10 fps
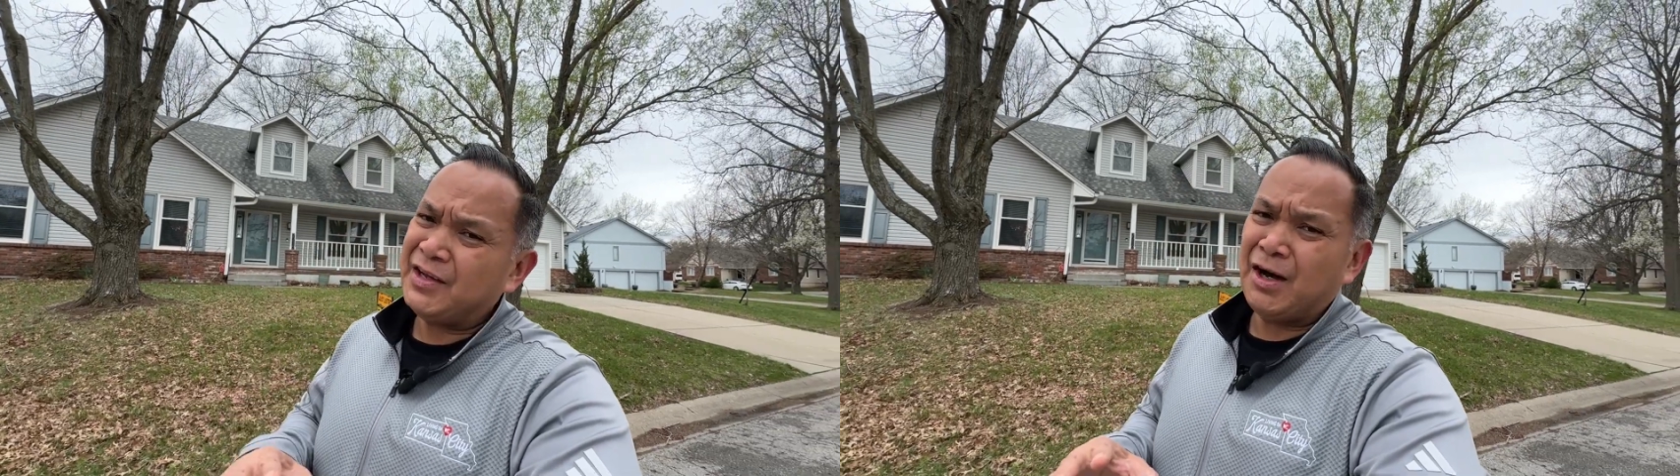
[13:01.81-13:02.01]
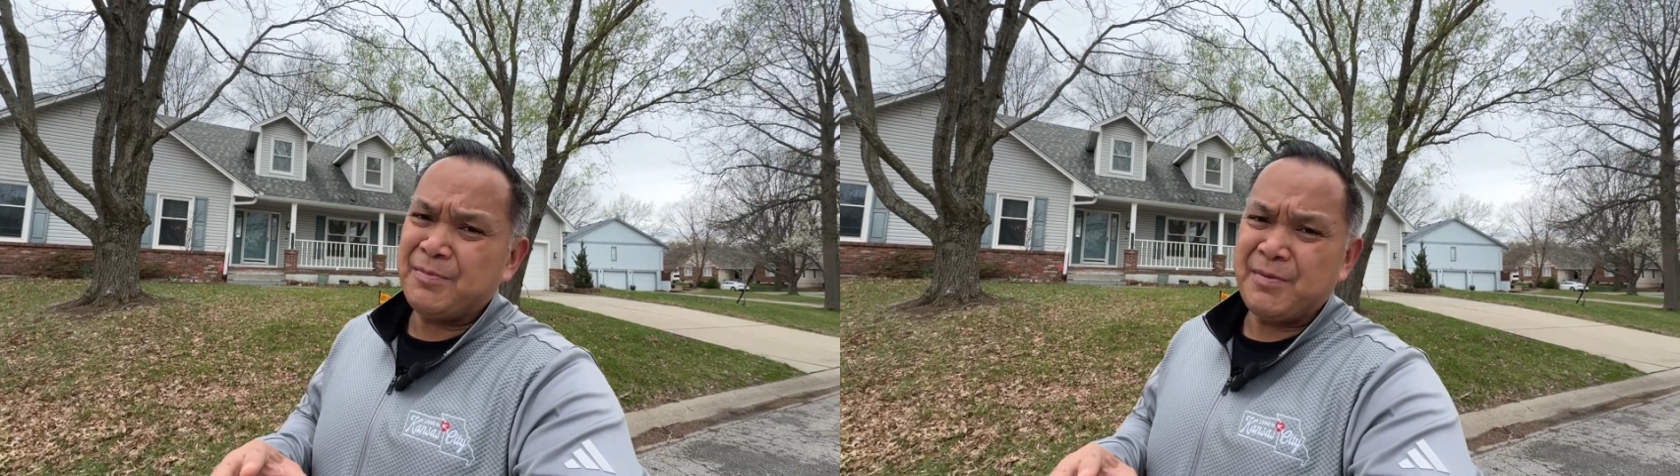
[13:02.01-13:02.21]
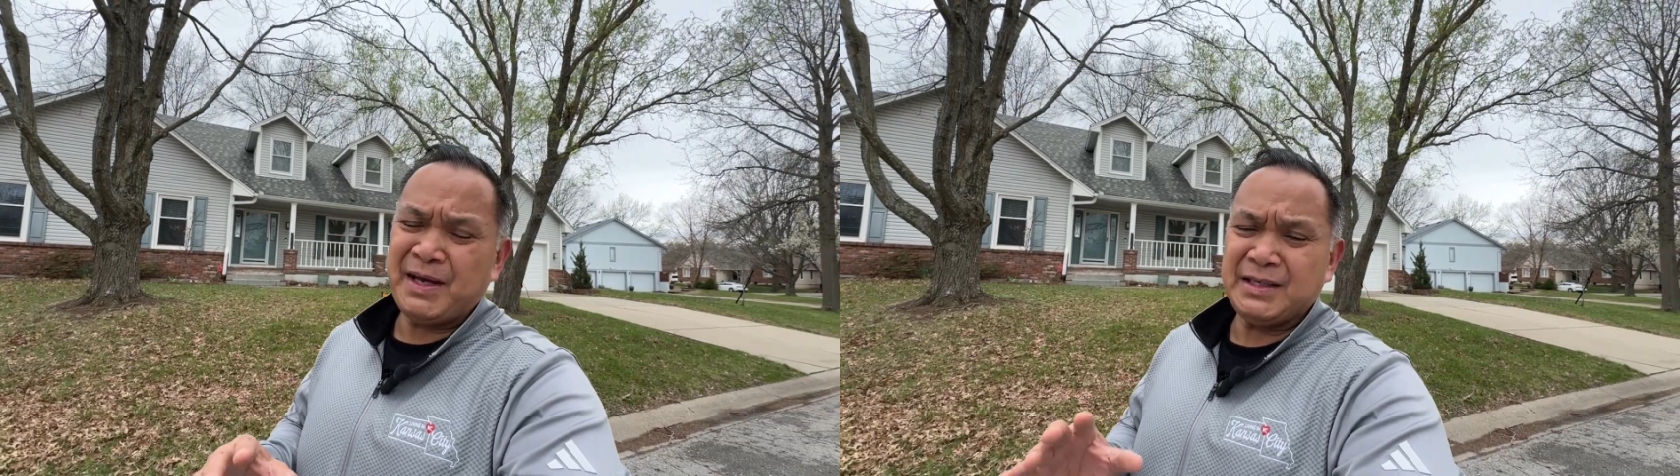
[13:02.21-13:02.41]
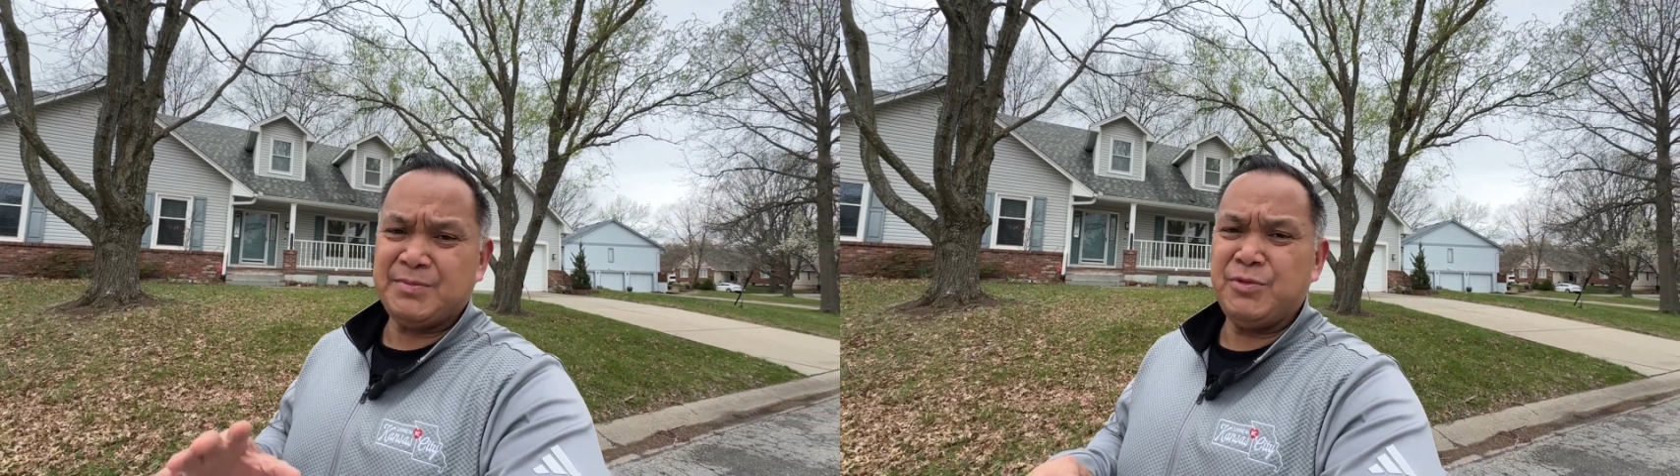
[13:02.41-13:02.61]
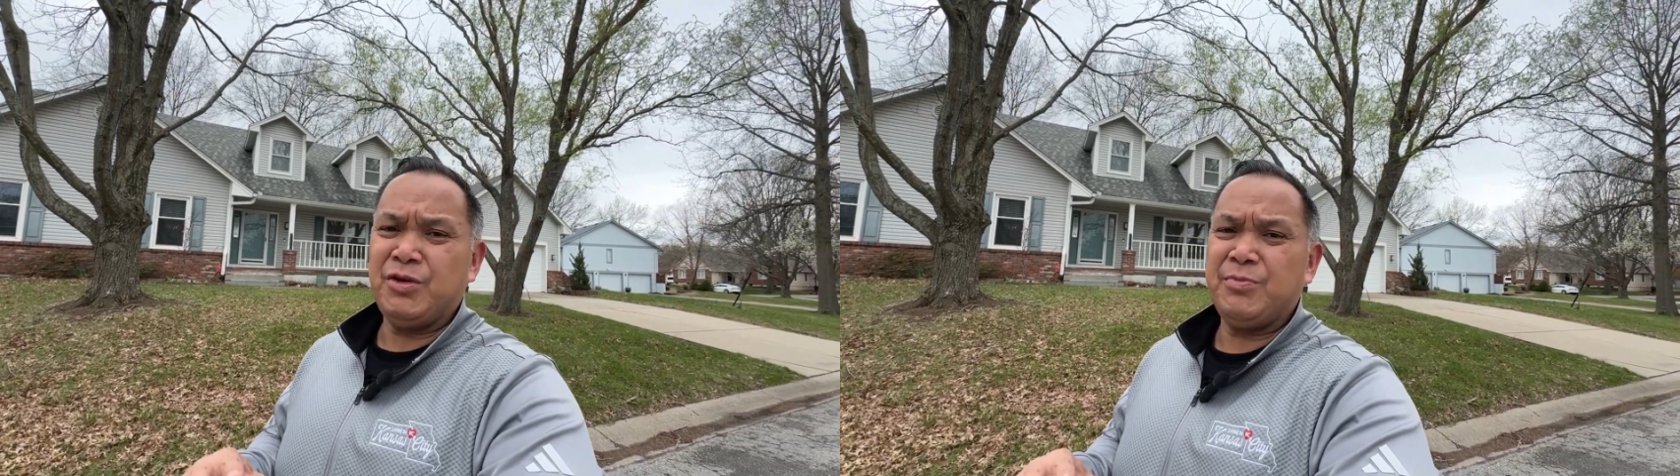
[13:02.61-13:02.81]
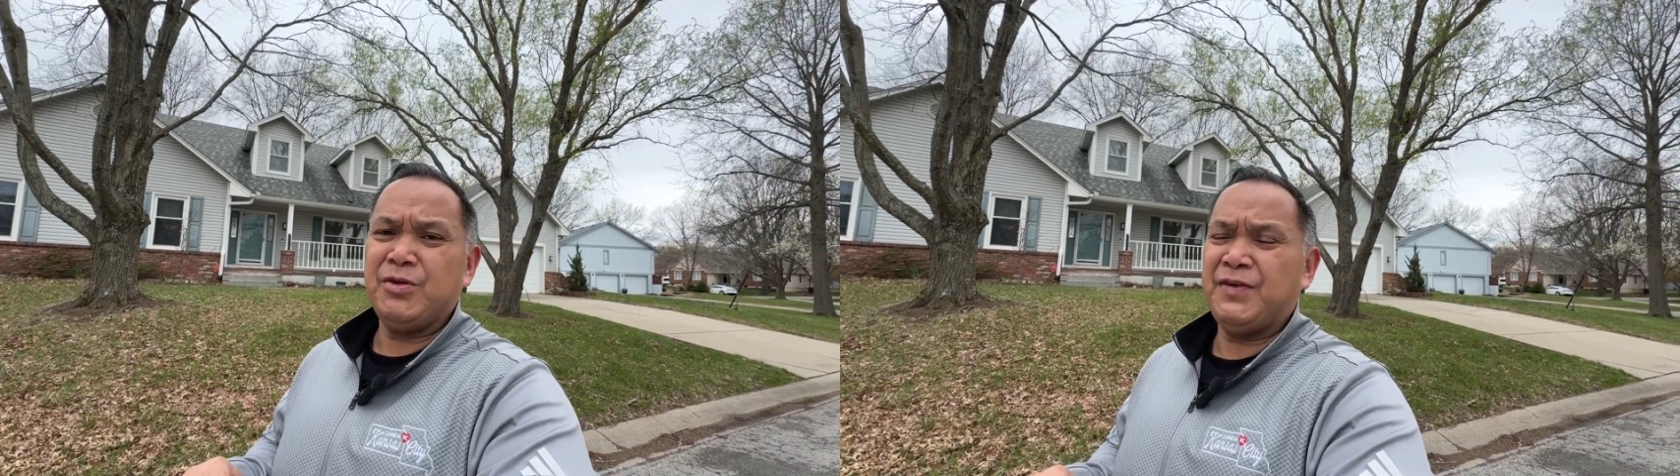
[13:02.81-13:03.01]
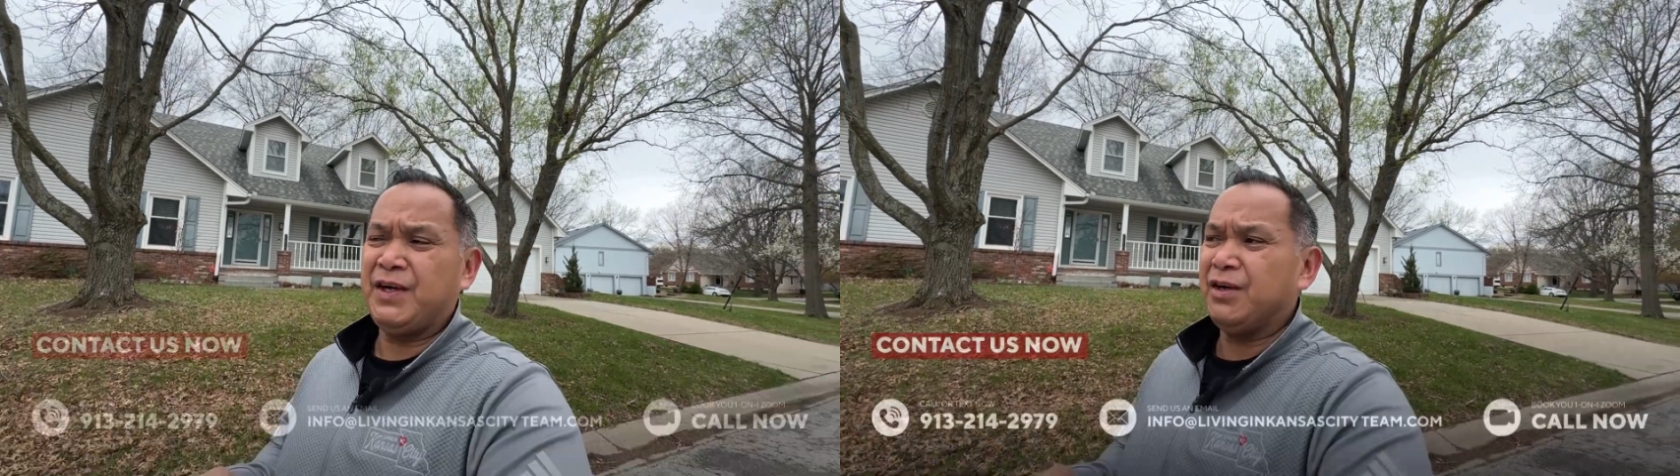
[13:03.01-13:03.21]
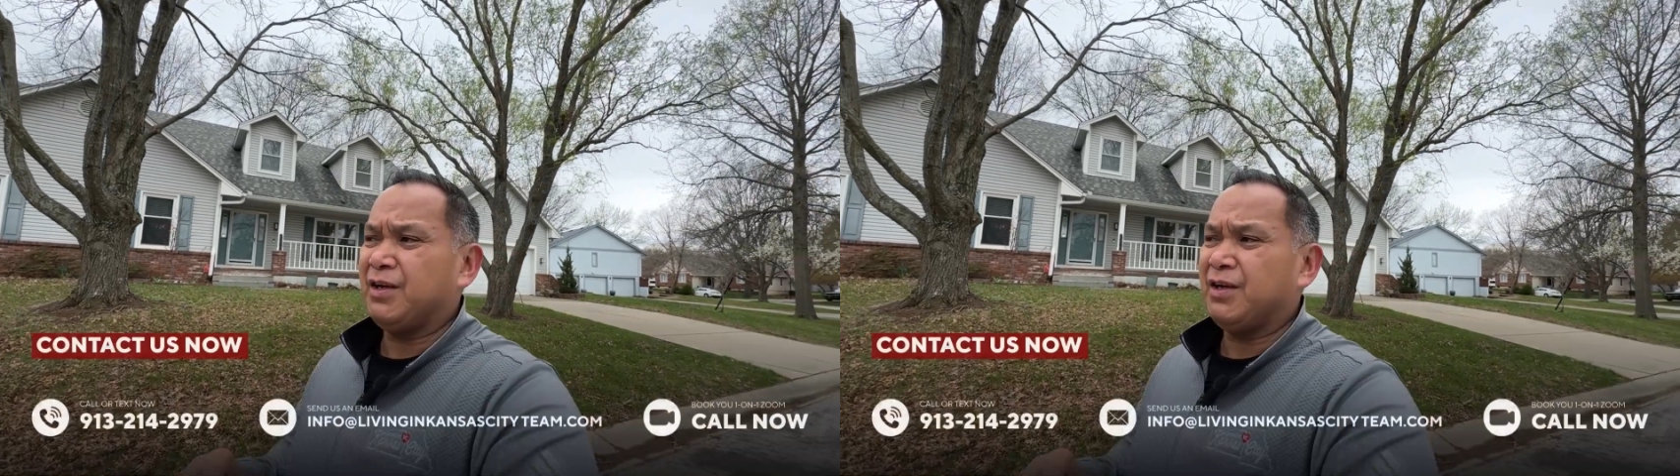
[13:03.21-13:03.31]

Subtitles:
to help you make a smooth move here.